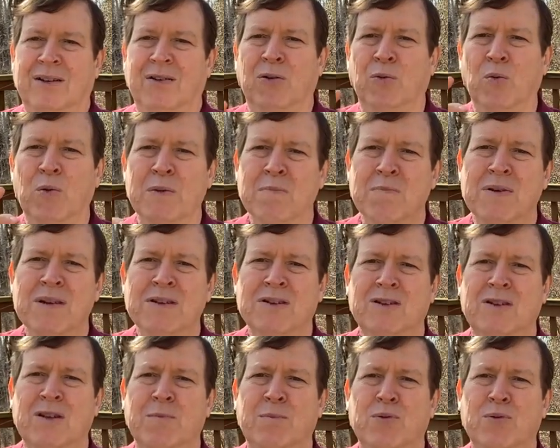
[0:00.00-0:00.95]
And we
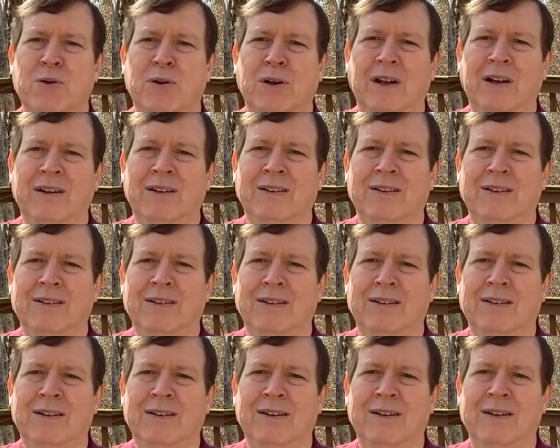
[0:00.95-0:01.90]
miss the point
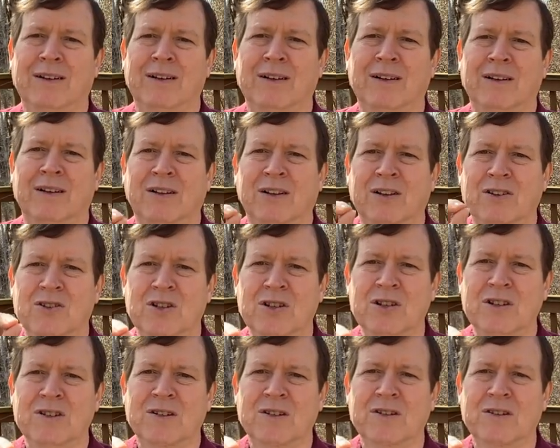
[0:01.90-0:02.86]
that
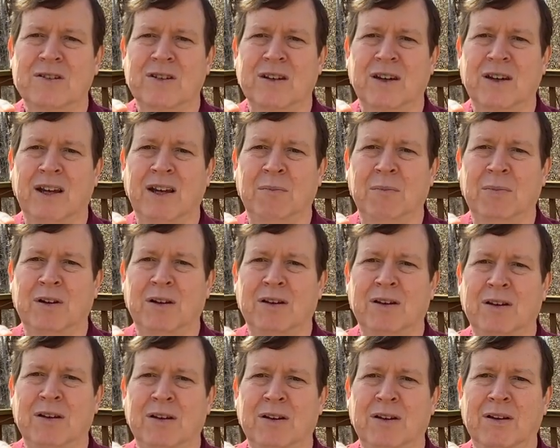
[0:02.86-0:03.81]
Jesus came
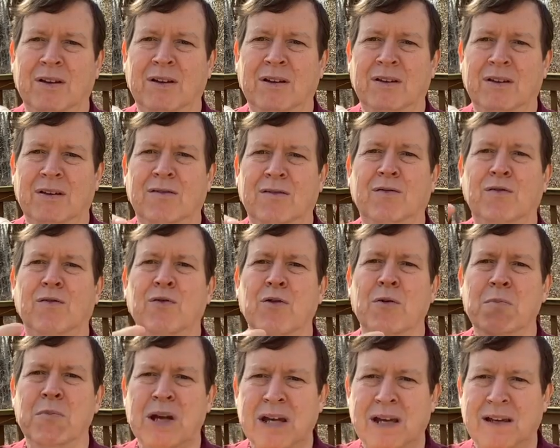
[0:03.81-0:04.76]

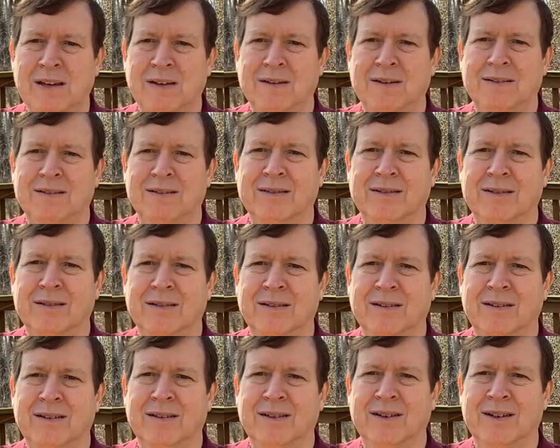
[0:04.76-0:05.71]
for me.
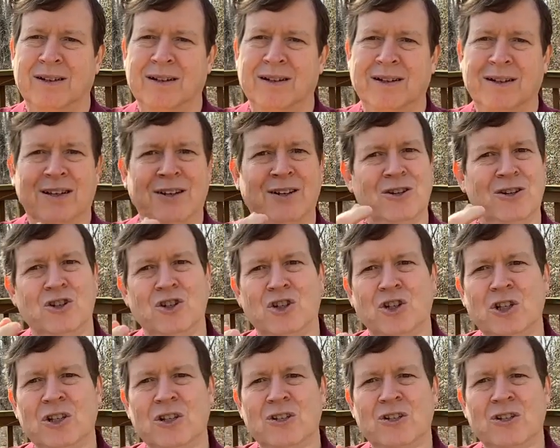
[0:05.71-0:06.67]

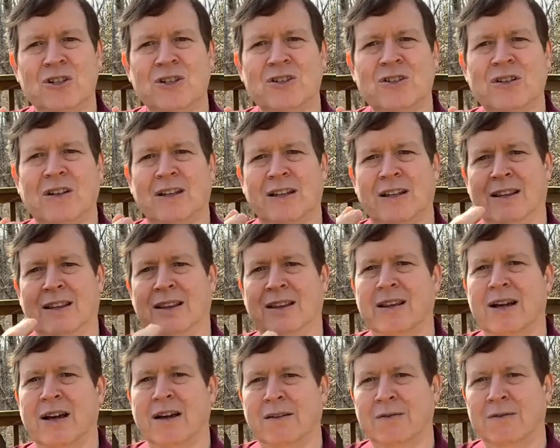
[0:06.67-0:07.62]
Jesus
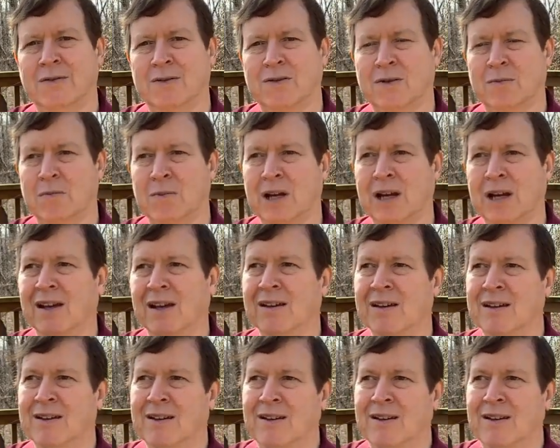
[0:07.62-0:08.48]
loves me.